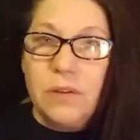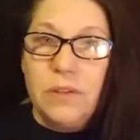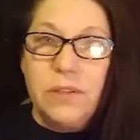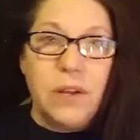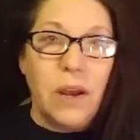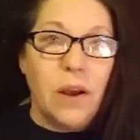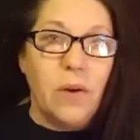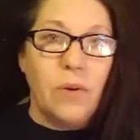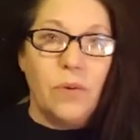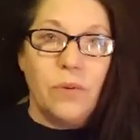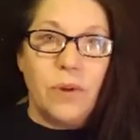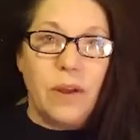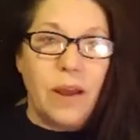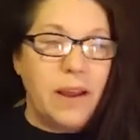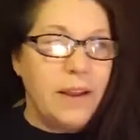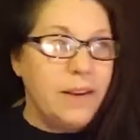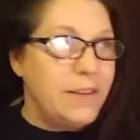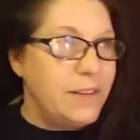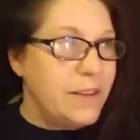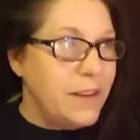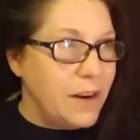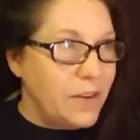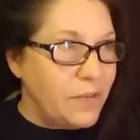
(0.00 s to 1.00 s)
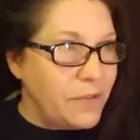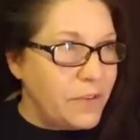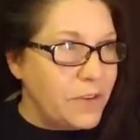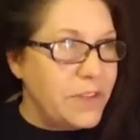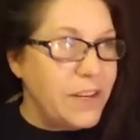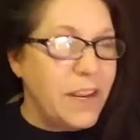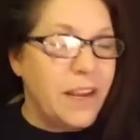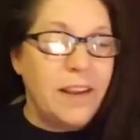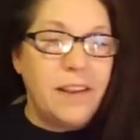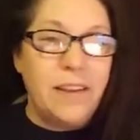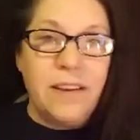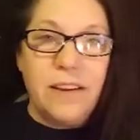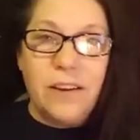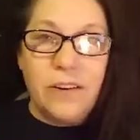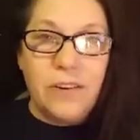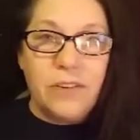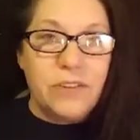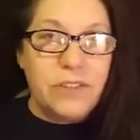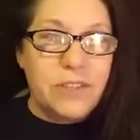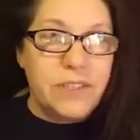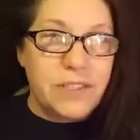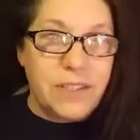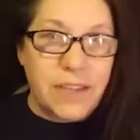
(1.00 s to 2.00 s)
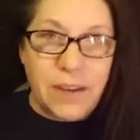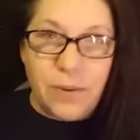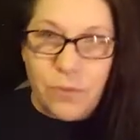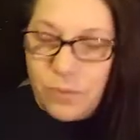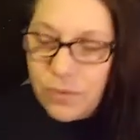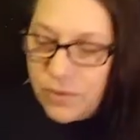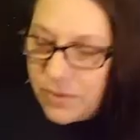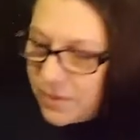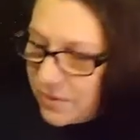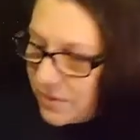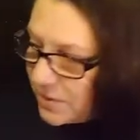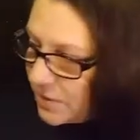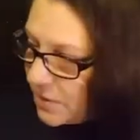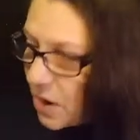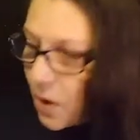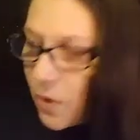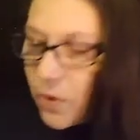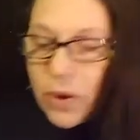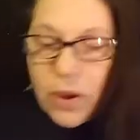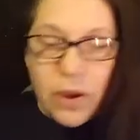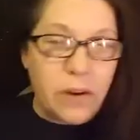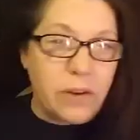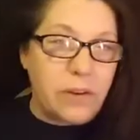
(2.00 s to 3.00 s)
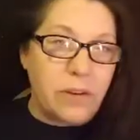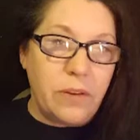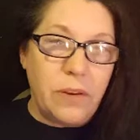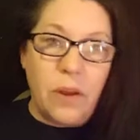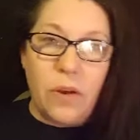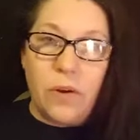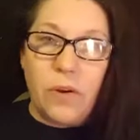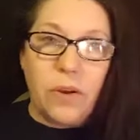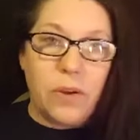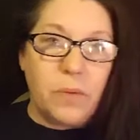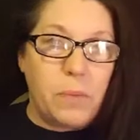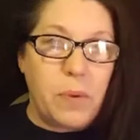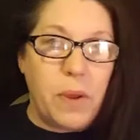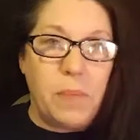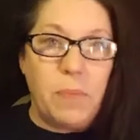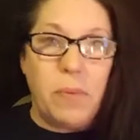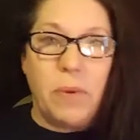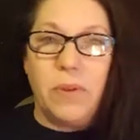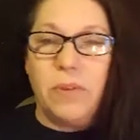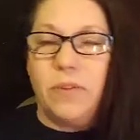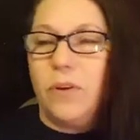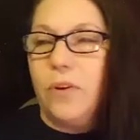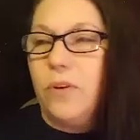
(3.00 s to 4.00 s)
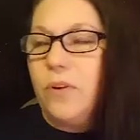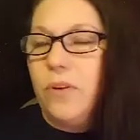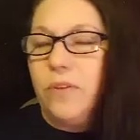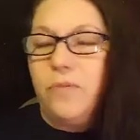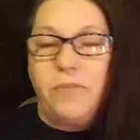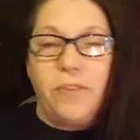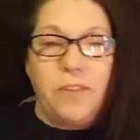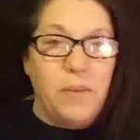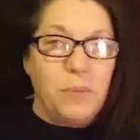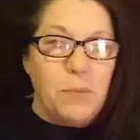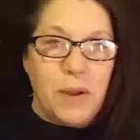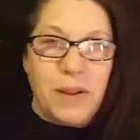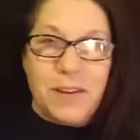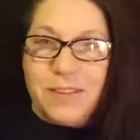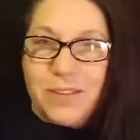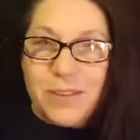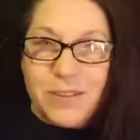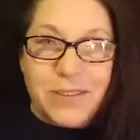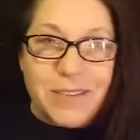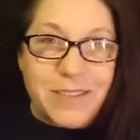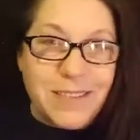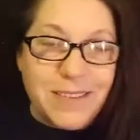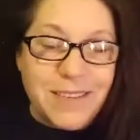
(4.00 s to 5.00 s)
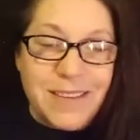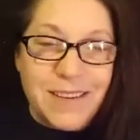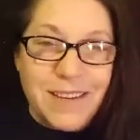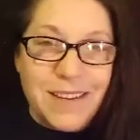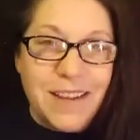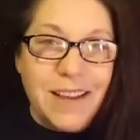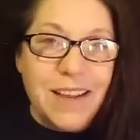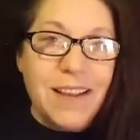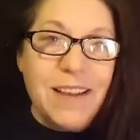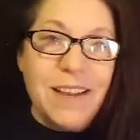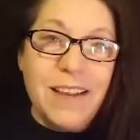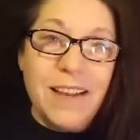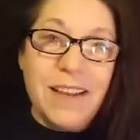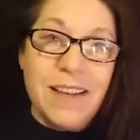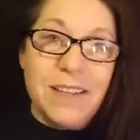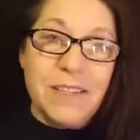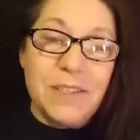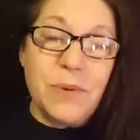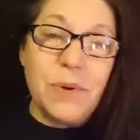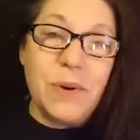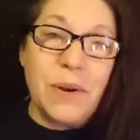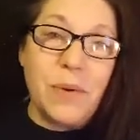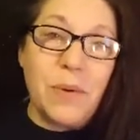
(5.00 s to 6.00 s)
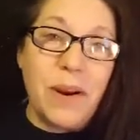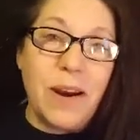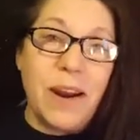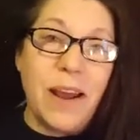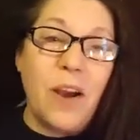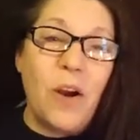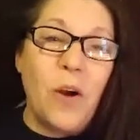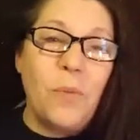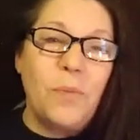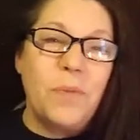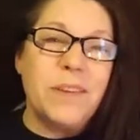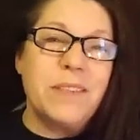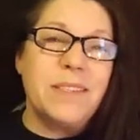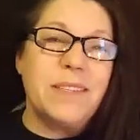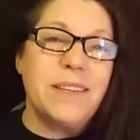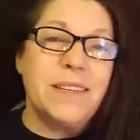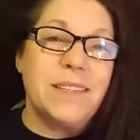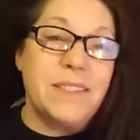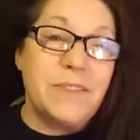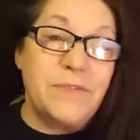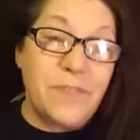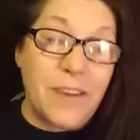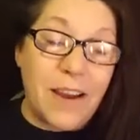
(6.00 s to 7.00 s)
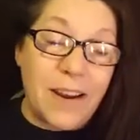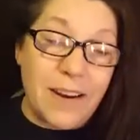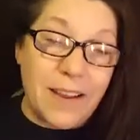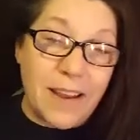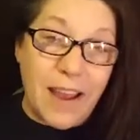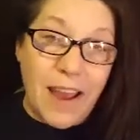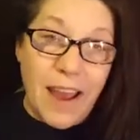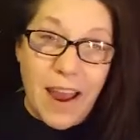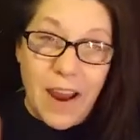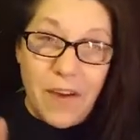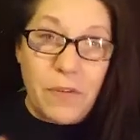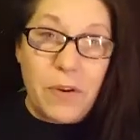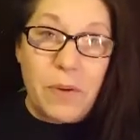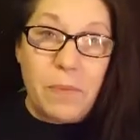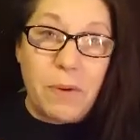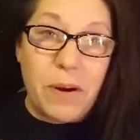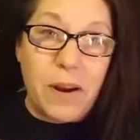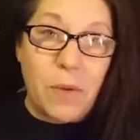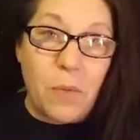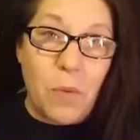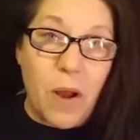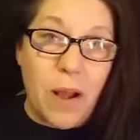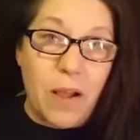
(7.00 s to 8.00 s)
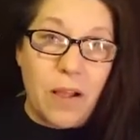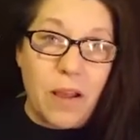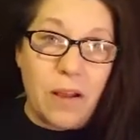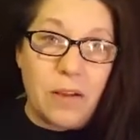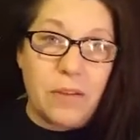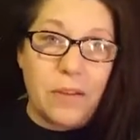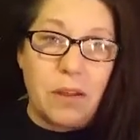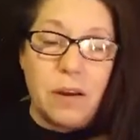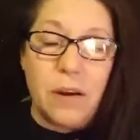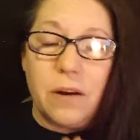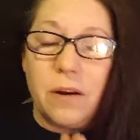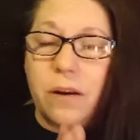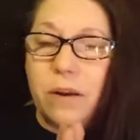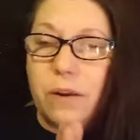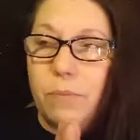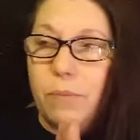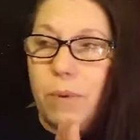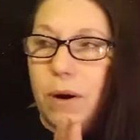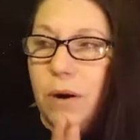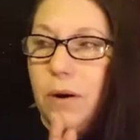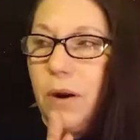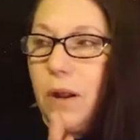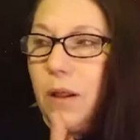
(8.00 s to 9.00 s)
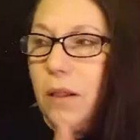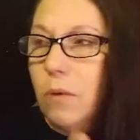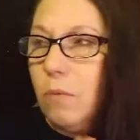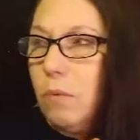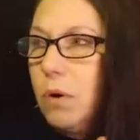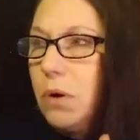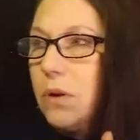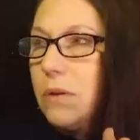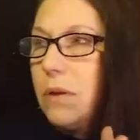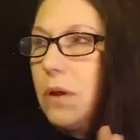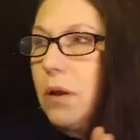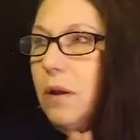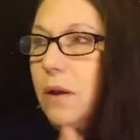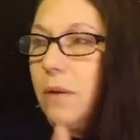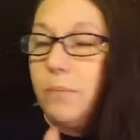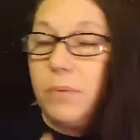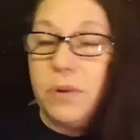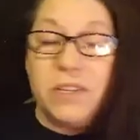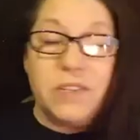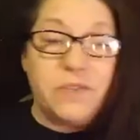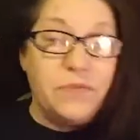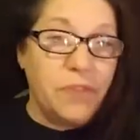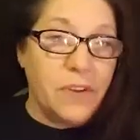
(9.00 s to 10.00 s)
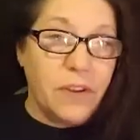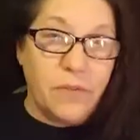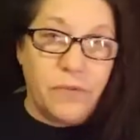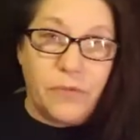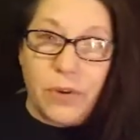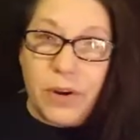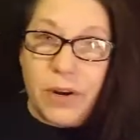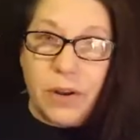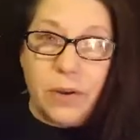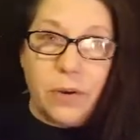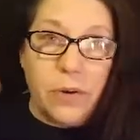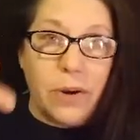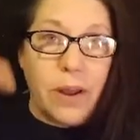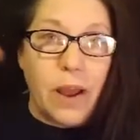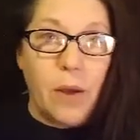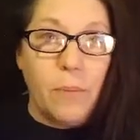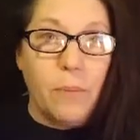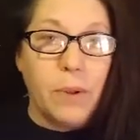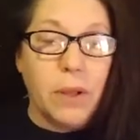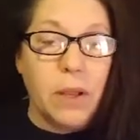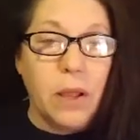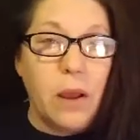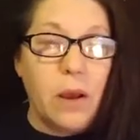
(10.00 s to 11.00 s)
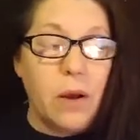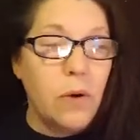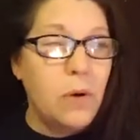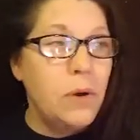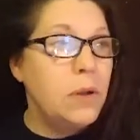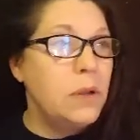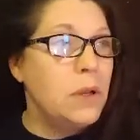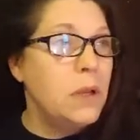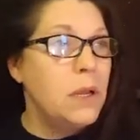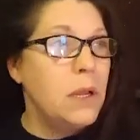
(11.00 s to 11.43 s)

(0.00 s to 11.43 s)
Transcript: Don't. I did it for 10 years. It, no good. No good, people. No good for the mentals. So, anyway, I hope this is finding everybody well out there in Bartonella world. Uh, please feel free to go down below.